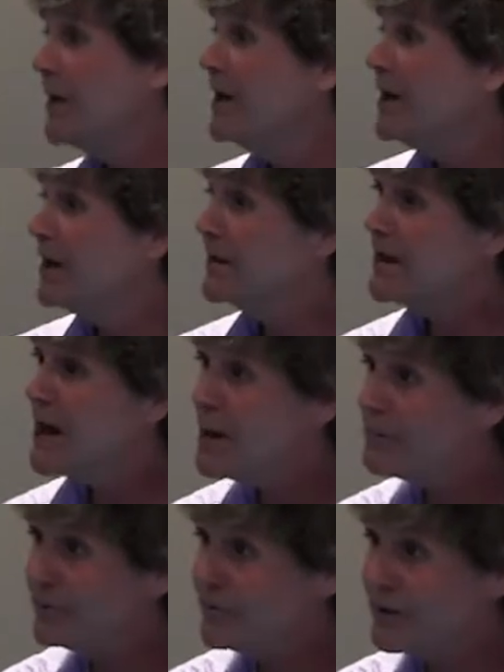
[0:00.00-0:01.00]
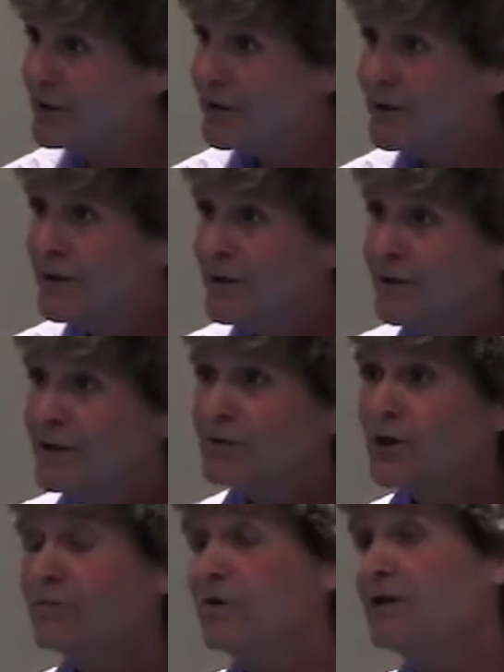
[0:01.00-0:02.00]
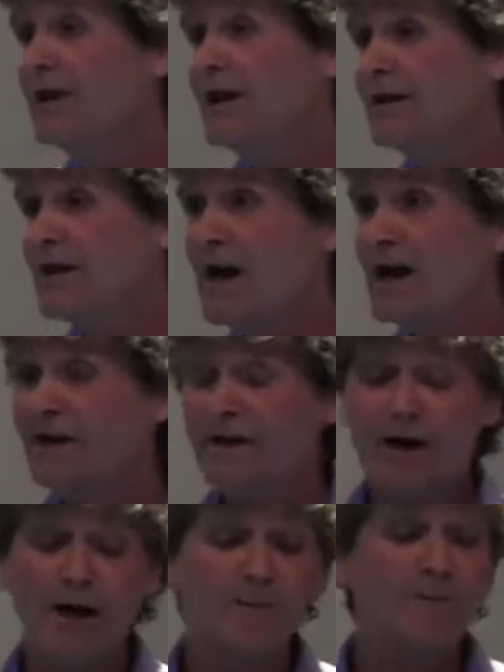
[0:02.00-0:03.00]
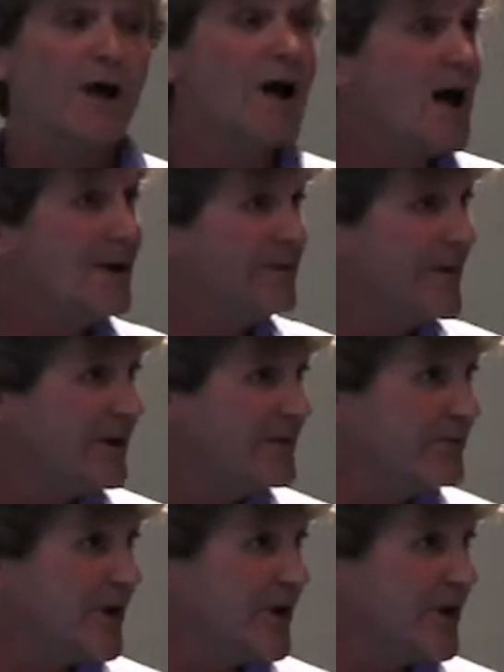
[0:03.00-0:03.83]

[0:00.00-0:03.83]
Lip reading: right on top of it. So if you take that at face